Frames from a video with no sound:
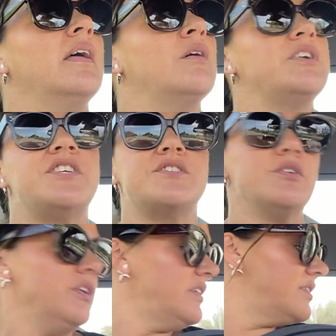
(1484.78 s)
which is
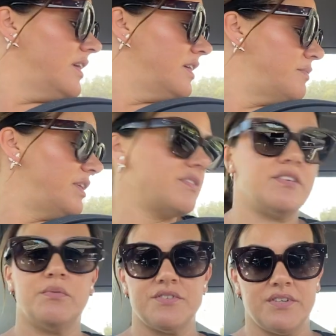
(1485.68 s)
good, because
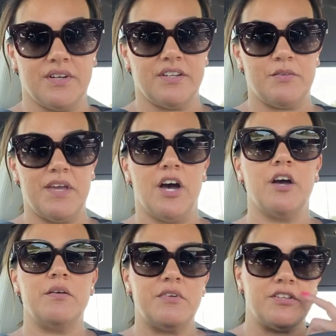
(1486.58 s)
he wasn't going to be
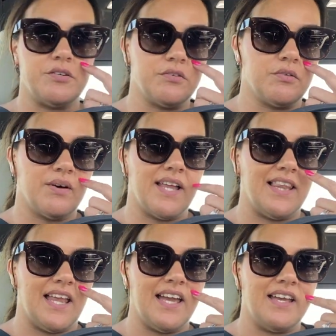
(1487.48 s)
home until quite
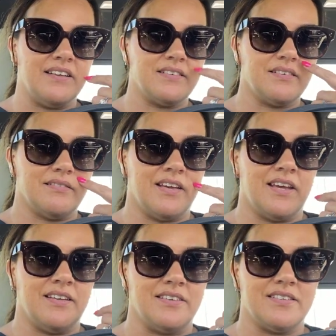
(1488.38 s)
late,
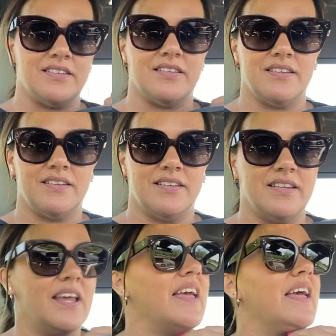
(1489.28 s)
and
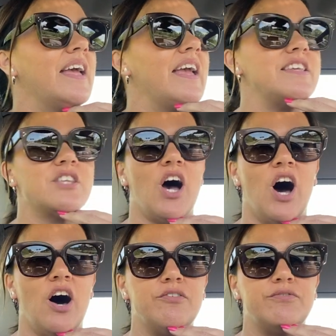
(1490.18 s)
he's
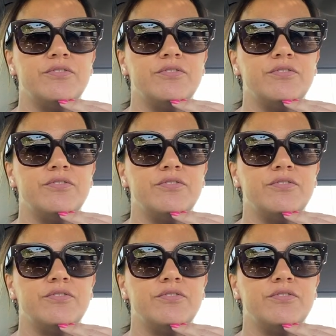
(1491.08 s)
off